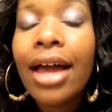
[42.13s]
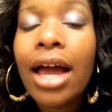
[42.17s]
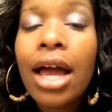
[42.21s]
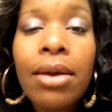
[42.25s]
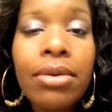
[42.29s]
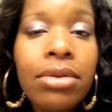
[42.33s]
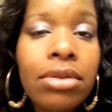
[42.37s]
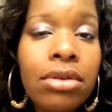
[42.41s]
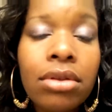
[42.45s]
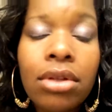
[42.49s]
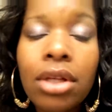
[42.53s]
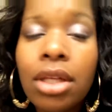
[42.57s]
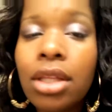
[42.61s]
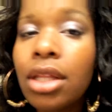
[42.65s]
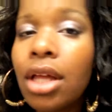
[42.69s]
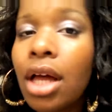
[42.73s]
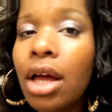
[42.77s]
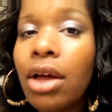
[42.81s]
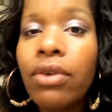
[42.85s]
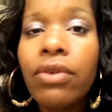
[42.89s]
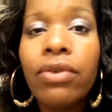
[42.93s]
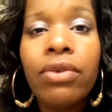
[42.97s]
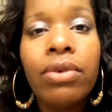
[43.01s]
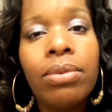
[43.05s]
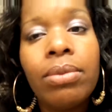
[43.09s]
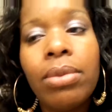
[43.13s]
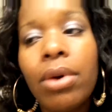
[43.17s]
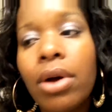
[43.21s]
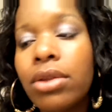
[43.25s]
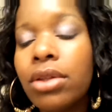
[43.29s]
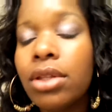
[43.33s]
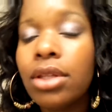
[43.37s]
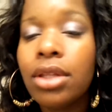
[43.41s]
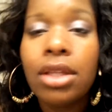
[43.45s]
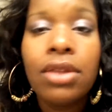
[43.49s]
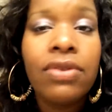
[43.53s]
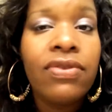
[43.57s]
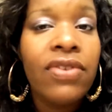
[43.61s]
absolutely love
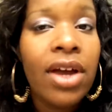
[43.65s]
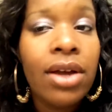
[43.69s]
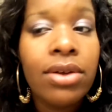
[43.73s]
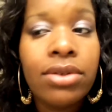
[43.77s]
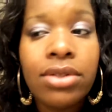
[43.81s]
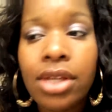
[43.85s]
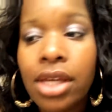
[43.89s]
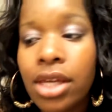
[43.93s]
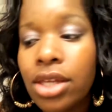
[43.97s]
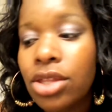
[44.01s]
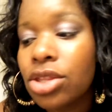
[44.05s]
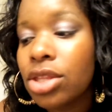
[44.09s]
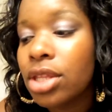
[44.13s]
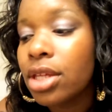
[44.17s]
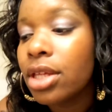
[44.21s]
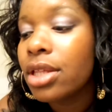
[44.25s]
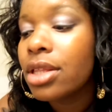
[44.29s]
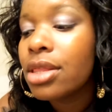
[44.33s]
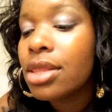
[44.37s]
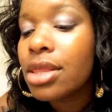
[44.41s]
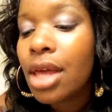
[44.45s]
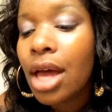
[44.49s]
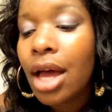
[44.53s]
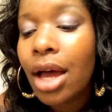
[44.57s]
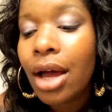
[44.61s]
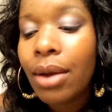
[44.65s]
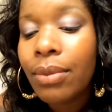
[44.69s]
both of these foundations.